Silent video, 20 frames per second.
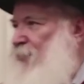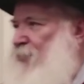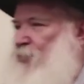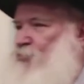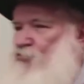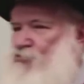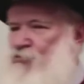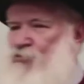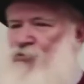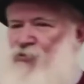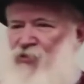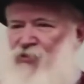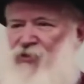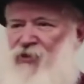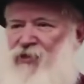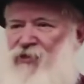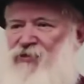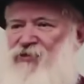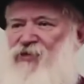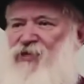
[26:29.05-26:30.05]
The truth
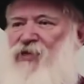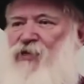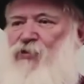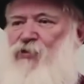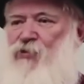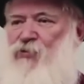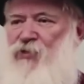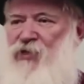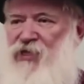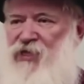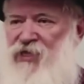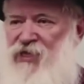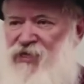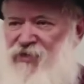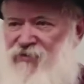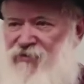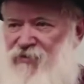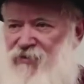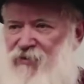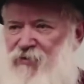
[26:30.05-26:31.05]
is, you
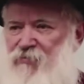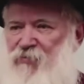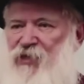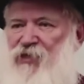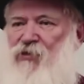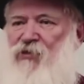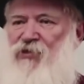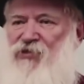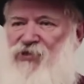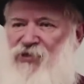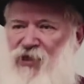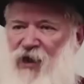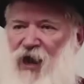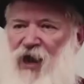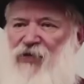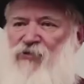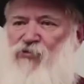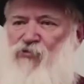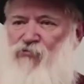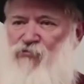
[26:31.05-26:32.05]
eat because
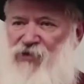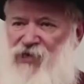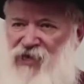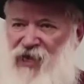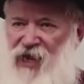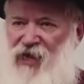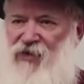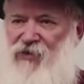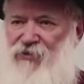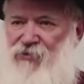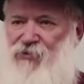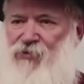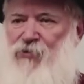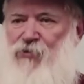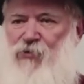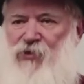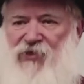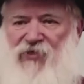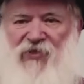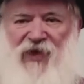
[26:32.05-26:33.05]
God created
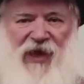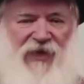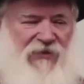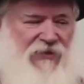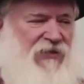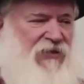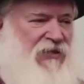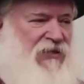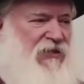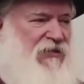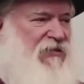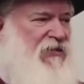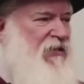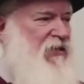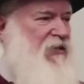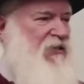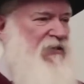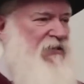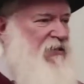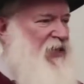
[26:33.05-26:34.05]
you with that need.
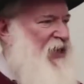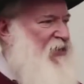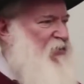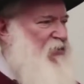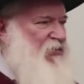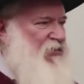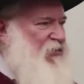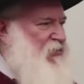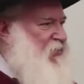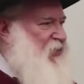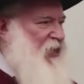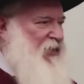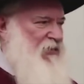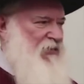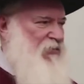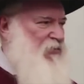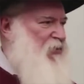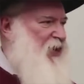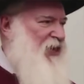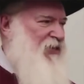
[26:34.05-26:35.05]
Not,
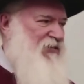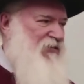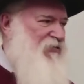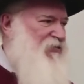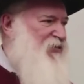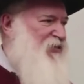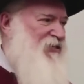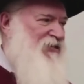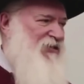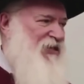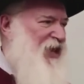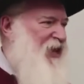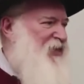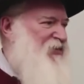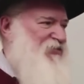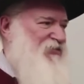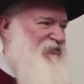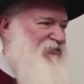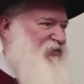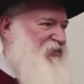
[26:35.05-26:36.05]
not you, you didn't
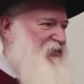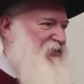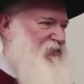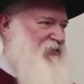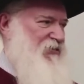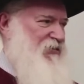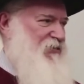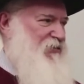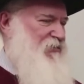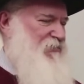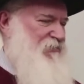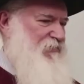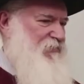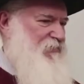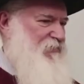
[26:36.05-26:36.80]
ask for this.